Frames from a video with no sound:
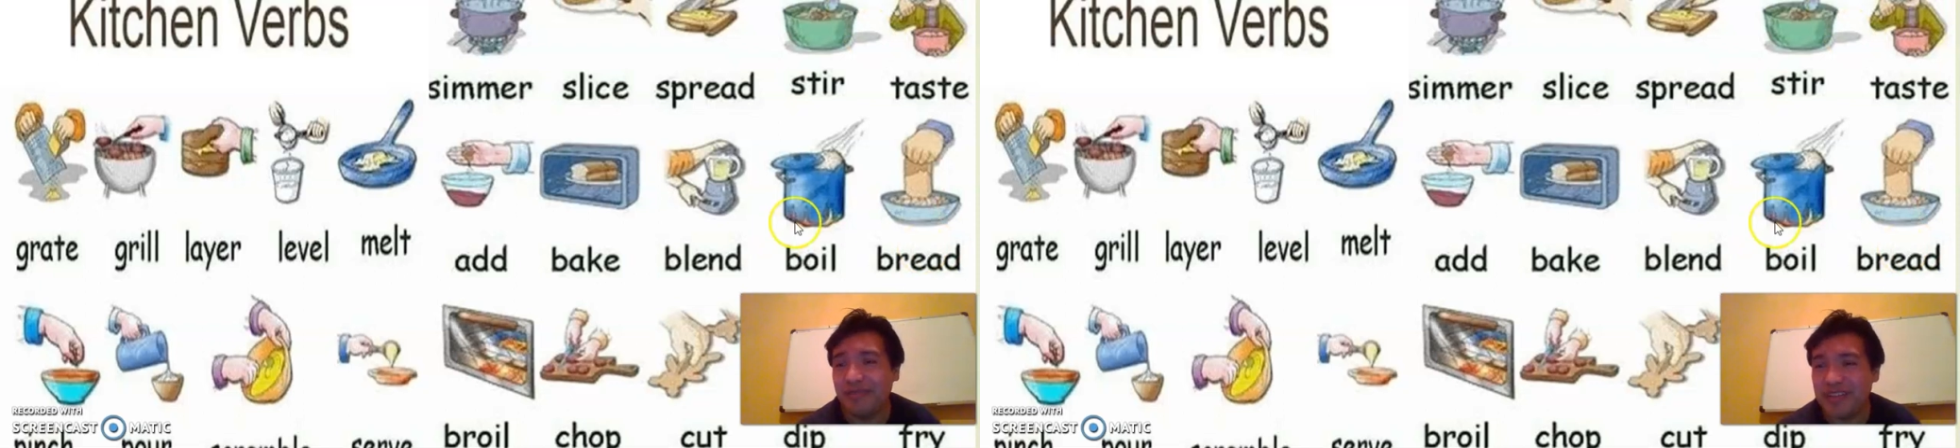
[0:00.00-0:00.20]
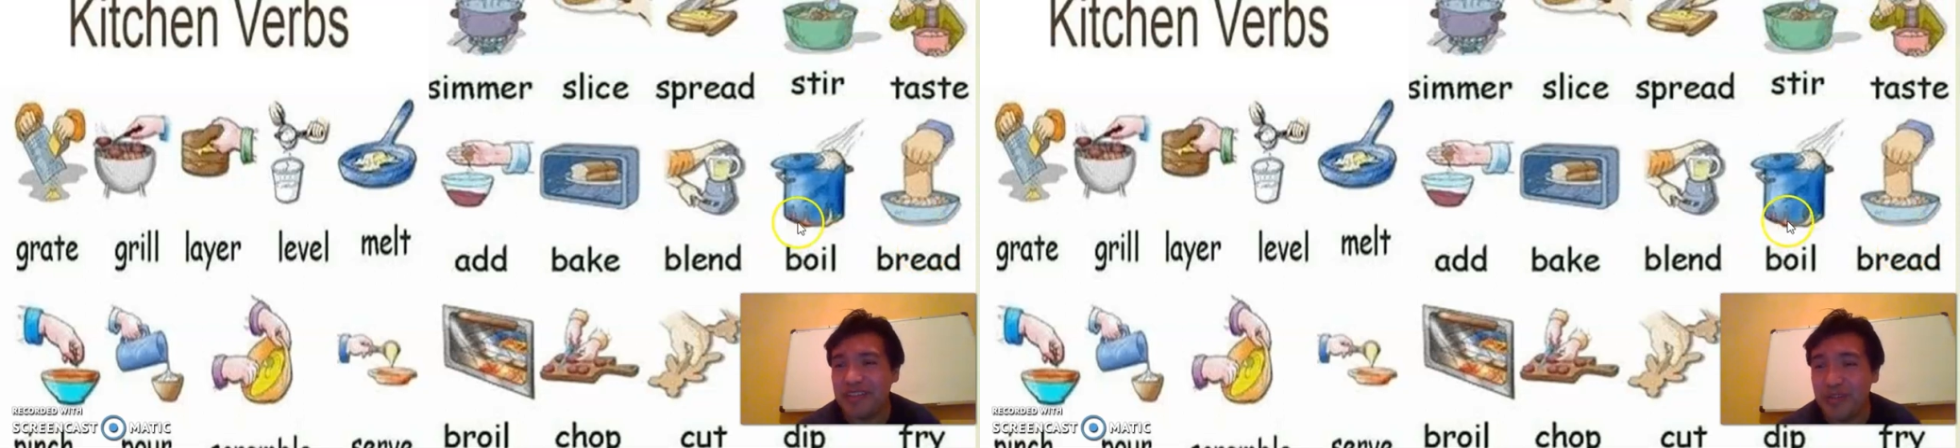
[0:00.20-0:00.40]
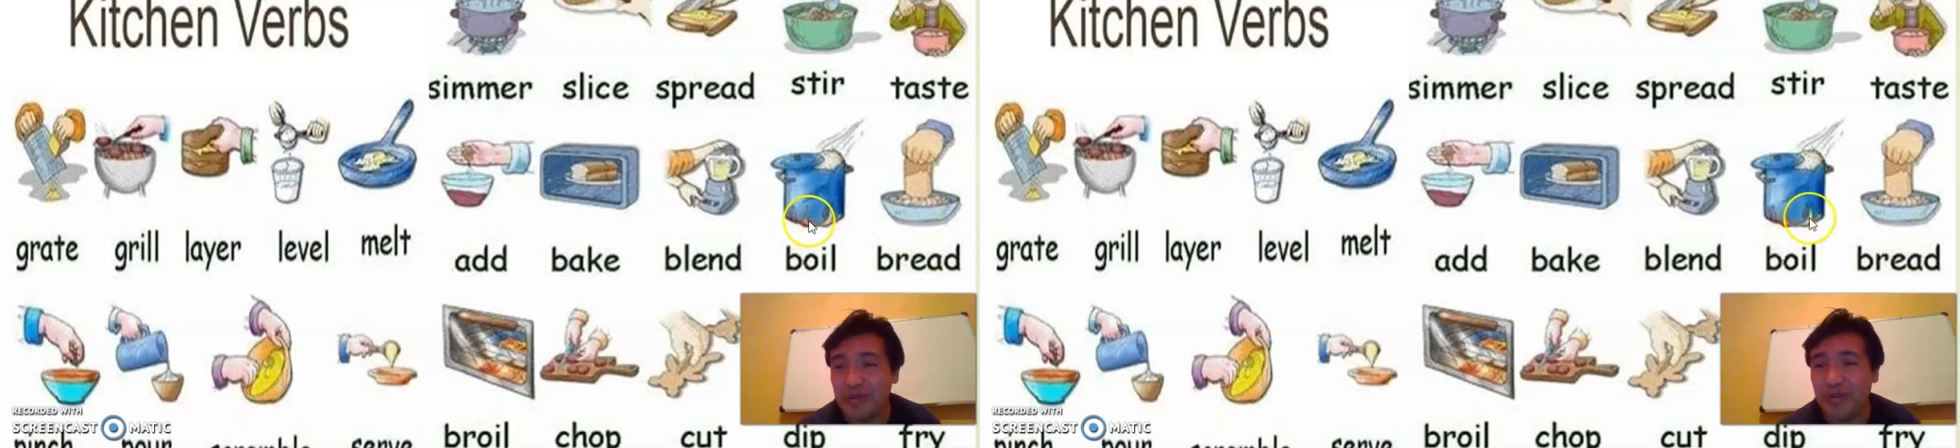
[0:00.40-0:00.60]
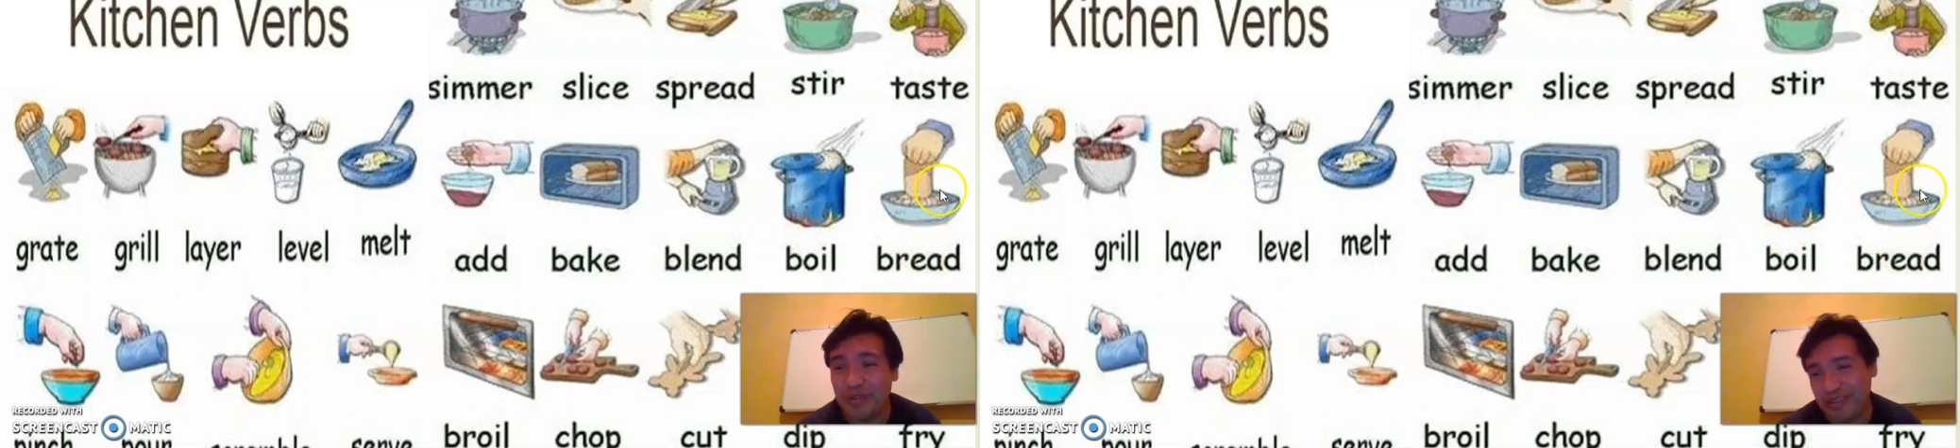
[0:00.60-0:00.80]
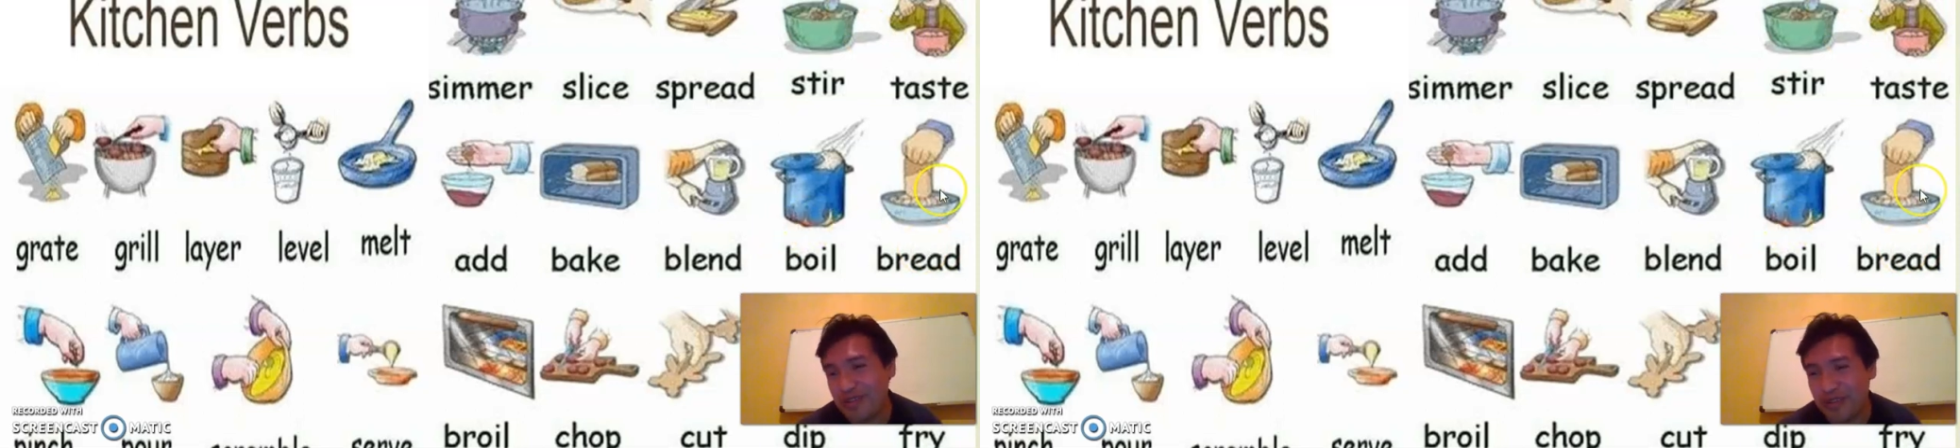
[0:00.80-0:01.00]
well,
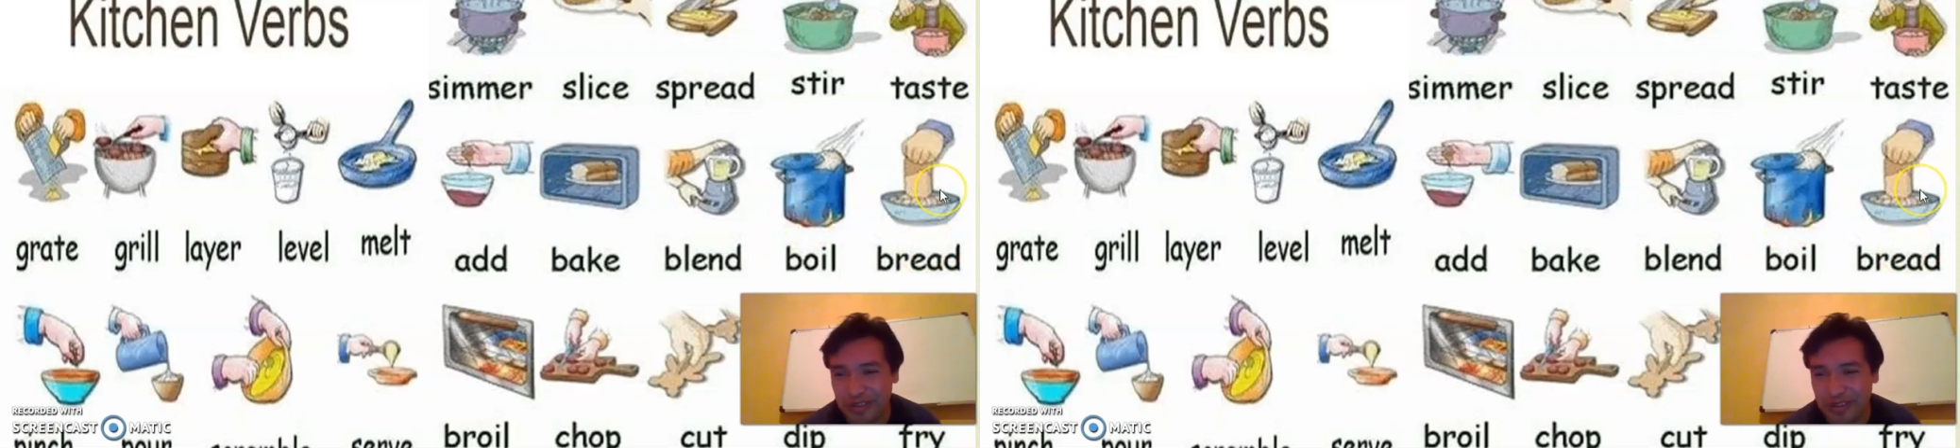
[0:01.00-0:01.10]
you all